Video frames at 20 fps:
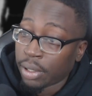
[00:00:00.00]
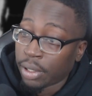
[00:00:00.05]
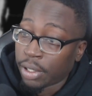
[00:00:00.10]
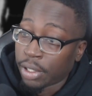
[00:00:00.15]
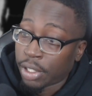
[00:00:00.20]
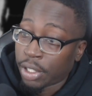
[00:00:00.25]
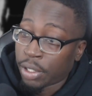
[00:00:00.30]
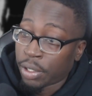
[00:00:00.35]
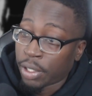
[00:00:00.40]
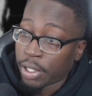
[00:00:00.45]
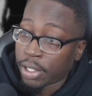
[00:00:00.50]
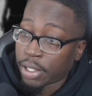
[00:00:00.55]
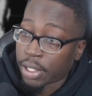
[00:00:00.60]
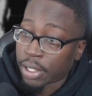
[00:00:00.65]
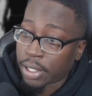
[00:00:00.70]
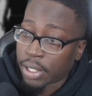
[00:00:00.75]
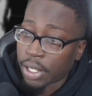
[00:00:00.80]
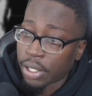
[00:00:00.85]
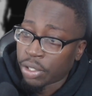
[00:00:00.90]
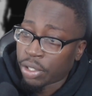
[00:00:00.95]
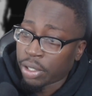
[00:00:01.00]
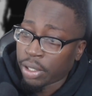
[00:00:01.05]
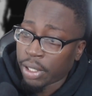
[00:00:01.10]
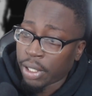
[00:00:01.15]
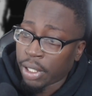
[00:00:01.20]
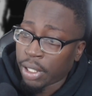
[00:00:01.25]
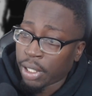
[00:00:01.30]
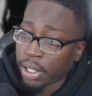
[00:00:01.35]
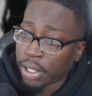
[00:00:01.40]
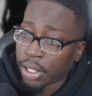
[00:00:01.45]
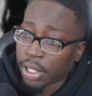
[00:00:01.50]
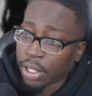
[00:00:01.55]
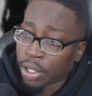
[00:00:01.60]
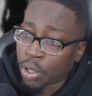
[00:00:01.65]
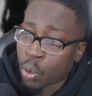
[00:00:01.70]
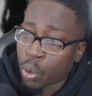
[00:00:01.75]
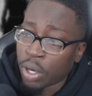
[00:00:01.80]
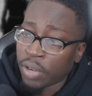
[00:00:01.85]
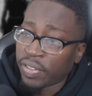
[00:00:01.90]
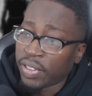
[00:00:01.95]
This is essentially the
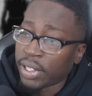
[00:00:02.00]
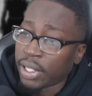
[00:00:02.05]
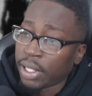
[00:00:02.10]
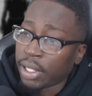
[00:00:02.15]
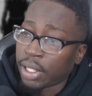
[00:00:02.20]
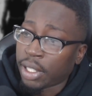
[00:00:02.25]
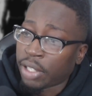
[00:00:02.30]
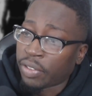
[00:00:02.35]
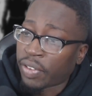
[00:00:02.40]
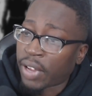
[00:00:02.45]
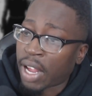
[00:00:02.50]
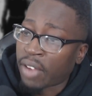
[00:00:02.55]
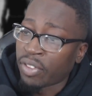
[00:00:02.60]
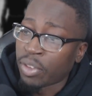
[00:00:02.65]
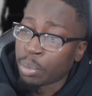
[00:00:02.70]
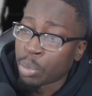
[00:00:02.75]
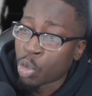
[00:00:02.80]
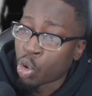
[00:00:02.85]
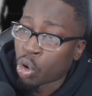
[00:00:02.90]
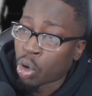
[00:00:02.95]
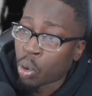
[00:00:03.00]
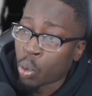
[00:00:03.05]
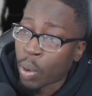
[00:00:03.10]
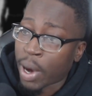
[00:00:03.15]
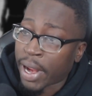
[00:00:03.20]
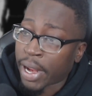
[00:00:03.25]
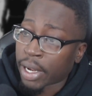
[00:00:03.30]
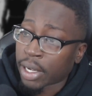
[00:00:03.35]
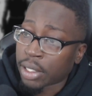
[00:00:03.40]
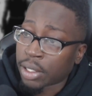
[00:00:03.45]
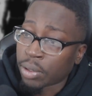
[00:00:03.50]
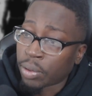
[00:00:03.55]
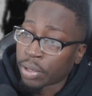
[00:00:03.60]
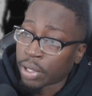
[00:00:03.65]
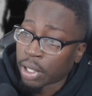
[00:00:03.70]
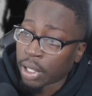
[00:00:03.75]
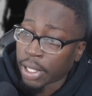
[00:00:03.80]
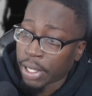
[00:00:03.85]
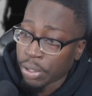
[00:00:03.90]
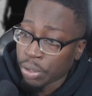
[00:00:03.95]
equivalent of having more wax on
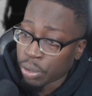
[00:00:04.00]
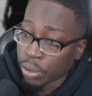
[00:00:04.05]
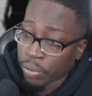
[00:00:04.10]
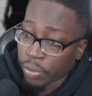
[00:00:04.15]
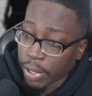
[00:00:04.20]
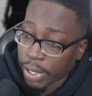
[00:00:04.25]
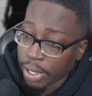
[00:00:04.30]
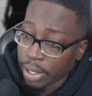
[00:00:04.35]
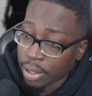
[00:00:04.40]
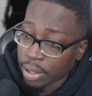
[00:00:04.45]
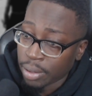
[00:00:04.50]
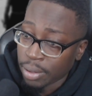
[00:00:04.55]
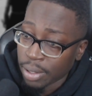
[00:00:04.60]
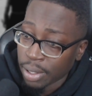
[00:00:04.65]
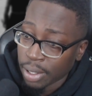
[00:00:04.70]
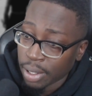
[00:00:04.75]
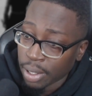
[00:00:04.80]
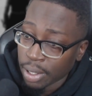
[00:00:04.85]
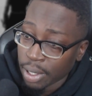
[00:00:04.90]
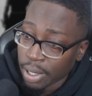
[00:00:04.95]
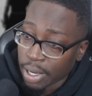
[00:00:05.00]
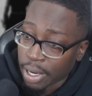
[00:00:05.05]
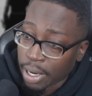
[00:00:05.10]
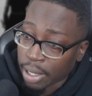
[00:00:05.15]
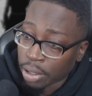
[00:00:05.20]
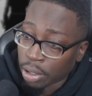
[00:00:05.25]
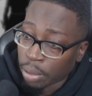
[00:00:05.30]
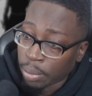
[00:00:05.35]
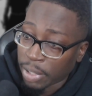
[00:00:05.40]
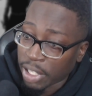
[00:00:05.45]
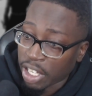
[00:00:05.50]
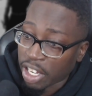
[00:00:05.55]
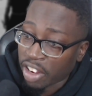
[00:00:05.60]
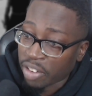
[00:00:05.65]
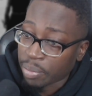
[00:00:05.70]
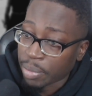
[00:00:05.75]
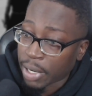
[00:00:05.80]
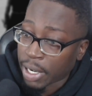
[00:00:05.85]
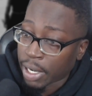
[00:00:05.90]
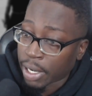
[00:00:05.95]
the ledge or rail. I normally
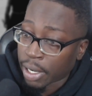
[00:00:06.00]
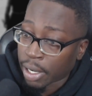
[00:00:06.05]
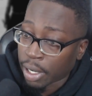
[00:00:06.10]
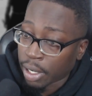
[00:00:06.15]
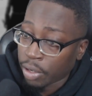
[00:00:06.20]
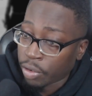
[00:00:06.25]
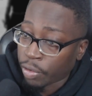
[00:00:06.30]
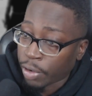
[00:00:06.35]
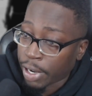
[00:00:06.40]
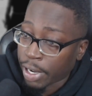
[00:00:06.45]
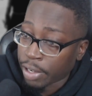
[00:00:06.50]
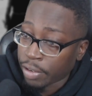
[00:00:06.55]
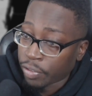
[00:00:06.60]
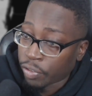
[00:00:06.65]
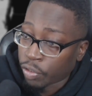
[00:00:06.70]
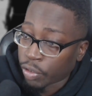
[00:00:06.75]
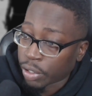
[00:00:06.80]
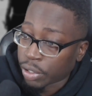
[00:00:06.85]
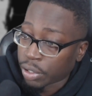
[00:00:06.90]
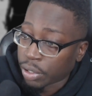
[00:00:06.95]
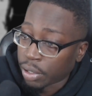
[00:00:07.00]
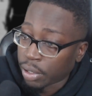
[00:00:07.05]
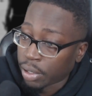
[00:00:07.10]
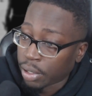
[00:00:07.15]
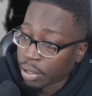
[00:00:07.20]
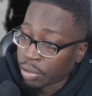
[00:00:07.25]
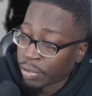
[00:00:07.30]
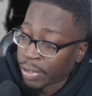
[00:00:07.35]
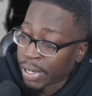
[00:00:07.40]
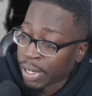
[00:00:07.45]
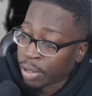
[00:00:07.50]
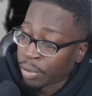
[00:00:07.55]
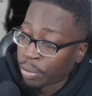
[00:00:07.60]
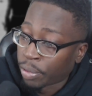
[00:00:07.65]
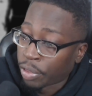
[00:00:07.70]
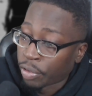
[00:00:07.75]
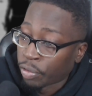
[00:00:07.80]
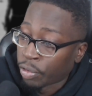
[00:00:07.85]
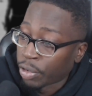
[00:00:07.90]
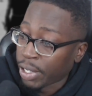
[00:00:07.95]
have my grind friction around
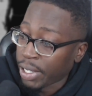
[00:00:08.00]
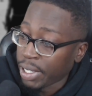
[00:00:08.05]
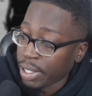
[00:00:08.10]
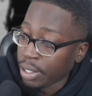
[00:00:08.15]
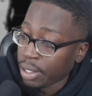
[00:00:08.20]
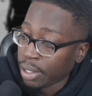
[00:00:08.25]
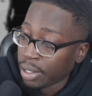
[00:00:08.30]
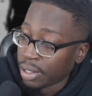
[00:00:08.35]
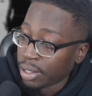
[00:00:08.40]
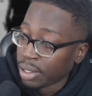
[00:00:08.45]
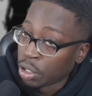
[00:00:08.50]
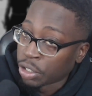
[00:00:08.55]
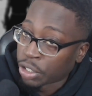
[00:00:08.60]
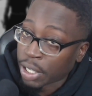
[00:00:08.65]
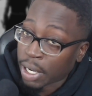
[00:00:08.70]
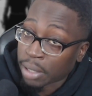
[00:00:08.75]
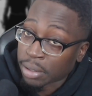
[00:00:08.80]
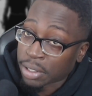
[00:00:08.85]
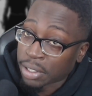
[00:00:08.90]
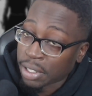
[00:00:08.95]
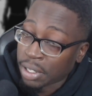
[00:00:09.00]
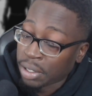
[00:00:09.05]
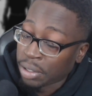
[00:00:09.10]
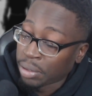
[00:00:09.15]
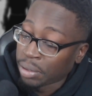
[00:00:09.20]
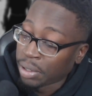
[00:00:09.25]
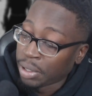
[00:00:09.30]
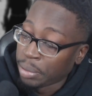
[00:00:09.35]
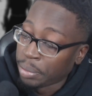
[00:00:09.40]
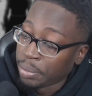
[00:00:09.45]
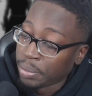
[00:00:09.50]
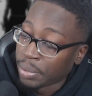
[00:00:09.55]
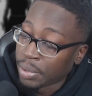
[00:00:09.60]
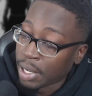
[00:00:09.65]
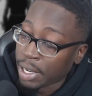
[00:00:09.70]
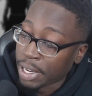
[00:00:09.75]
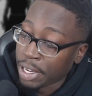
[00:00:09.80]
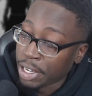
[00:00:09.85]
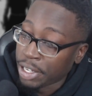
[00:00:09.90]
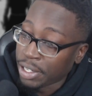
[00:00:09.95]
3. Shout Center,
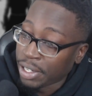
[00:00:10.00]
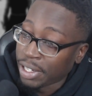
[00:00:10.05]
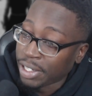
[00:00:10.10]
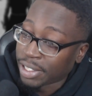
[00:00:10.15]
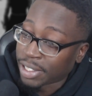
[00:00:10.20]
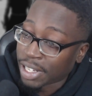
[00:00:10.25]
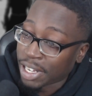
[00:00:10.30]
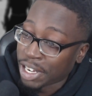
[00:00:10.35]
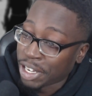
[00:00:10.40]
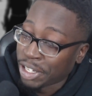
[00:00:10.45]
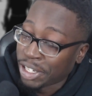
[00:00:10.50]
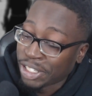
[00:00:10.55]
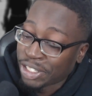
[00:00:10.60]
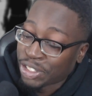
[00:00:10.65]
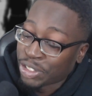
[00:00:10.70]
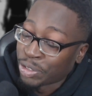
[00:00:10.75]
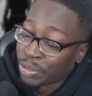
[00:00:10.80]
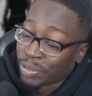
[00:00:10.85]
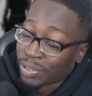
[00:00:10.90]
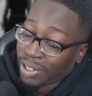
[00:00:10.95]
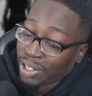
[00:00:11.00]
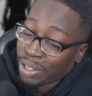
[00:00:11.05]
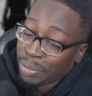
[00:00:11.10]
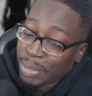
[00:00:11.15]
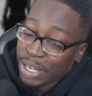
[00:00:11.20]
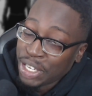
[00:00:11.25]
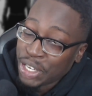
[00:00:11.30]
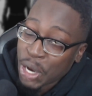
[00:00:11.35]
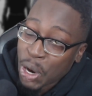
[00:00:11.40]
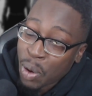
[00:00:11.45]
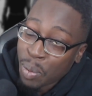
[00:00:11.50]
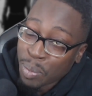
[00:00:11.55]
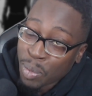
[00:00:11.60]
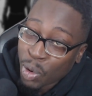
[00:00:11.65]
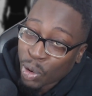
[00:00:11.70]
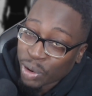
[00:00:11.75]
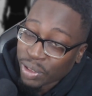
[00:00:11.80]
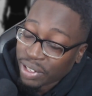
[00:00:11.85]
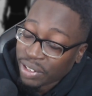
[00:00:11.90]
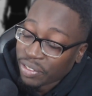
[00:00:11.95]
he said it should really be no
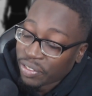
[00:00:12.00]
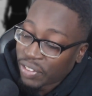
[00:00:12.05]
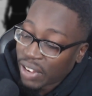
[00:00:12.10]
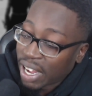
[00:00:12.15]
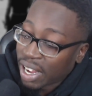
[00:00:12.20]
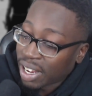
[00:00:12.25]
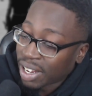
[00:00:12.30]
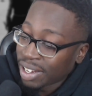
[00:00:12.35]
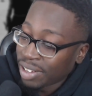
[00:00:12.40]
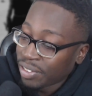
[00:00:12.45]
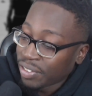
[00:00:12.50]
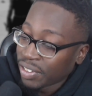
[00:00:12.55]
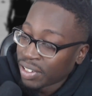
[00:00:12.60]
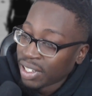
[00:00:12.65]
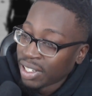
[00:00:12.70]
more than 5.